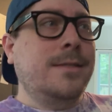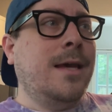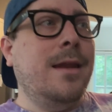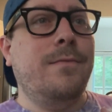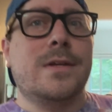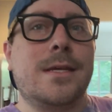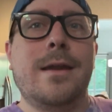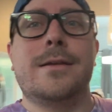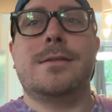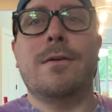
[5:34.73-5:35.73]
kind of
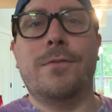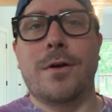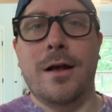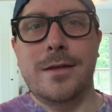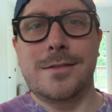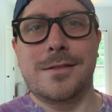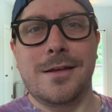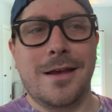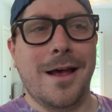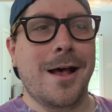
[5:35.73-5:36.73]
exciting stuff for
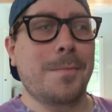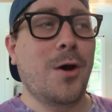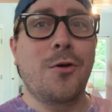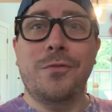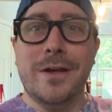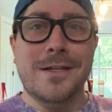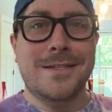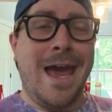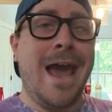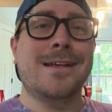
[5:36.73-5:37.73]
us. Hopefully it's
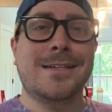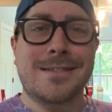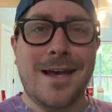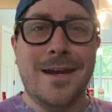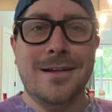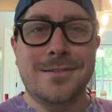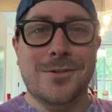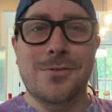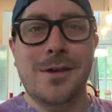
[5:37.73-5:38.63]
as exciting to you